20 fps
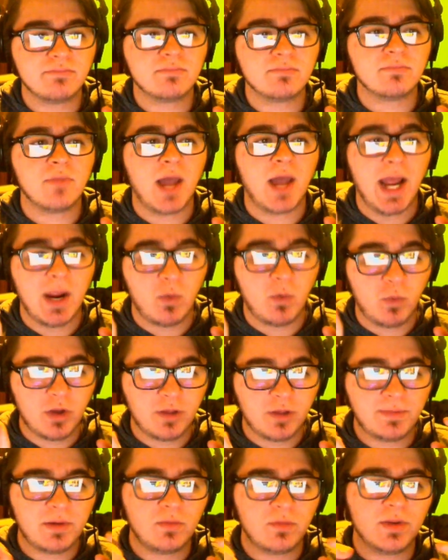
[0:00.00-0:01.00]

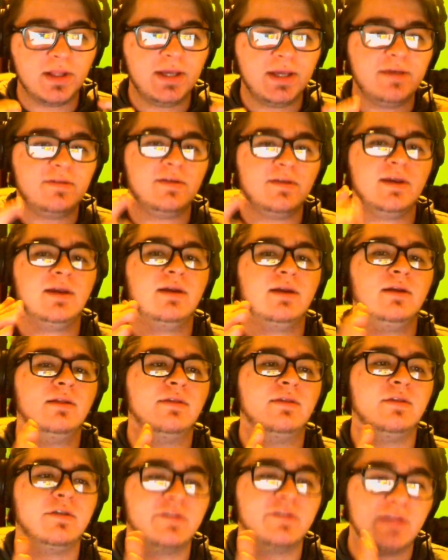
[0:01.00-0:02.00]
releasing
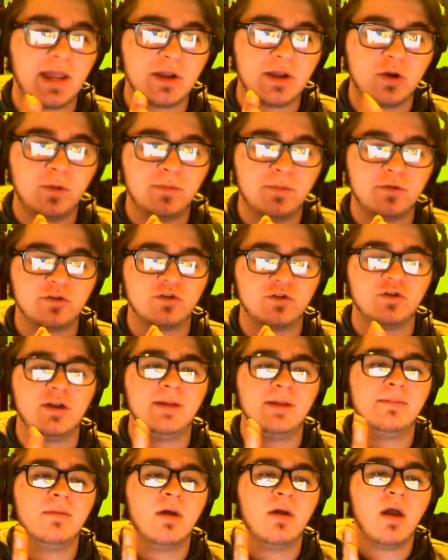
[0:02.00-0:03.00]
the Sly Cooper
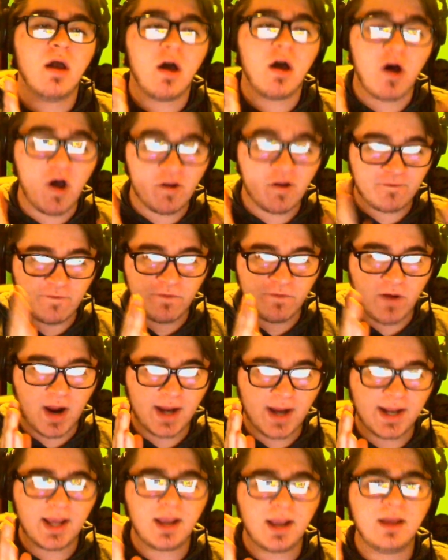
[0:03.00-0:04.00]
stream on
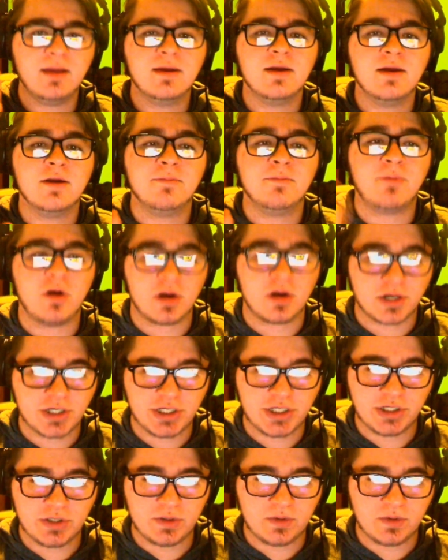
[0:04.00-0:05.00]
Friday, part
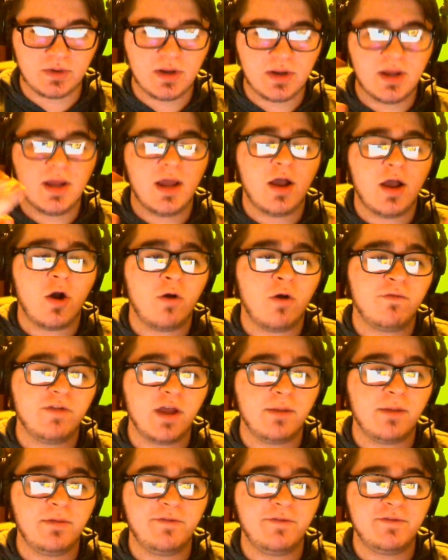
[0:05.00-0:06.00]
2. Hopefully
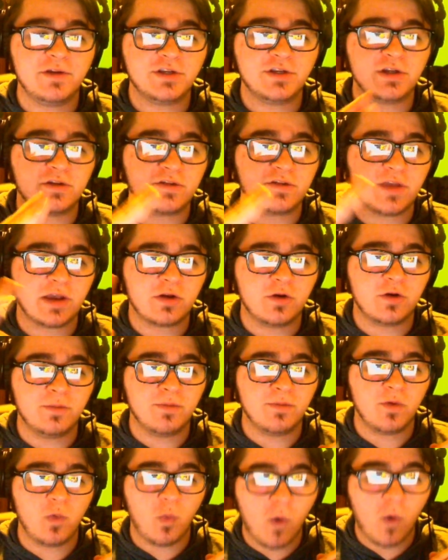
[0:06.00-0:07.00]
I'll be finishing Sly
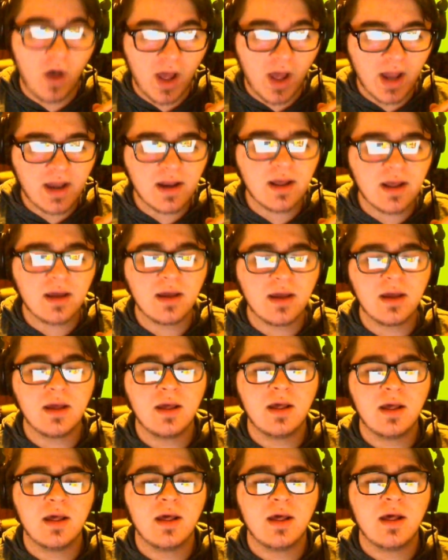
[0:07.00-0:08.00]
Cooper 1.
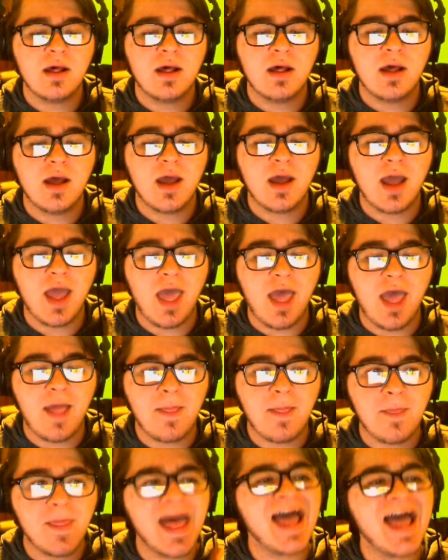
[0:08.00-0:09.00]

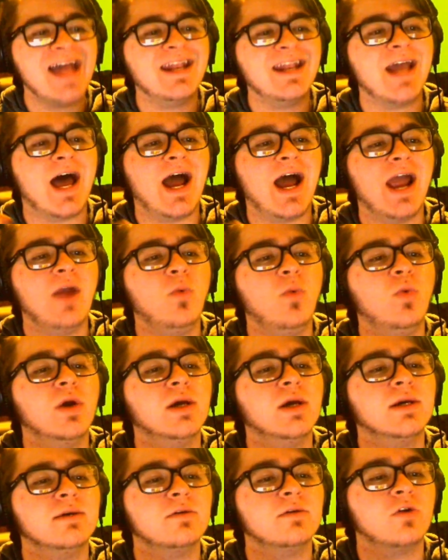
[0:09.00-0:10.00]
And then I
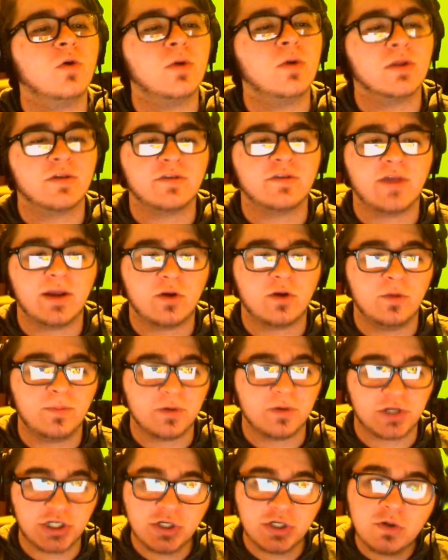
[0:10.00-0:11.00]
will go into Sly
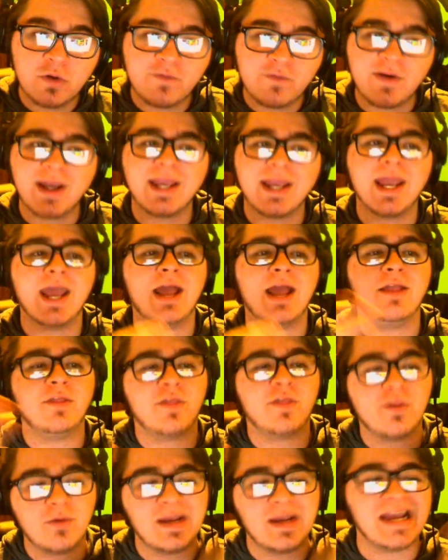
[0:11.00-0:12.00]
Cooper 2 if I can,
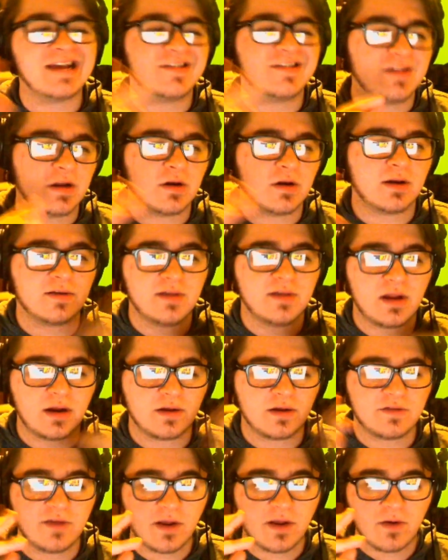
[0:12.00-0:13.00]
3, etc., etc.,
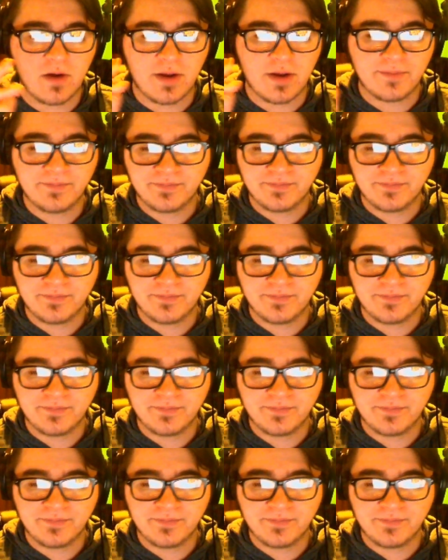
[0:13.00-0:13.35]
etc.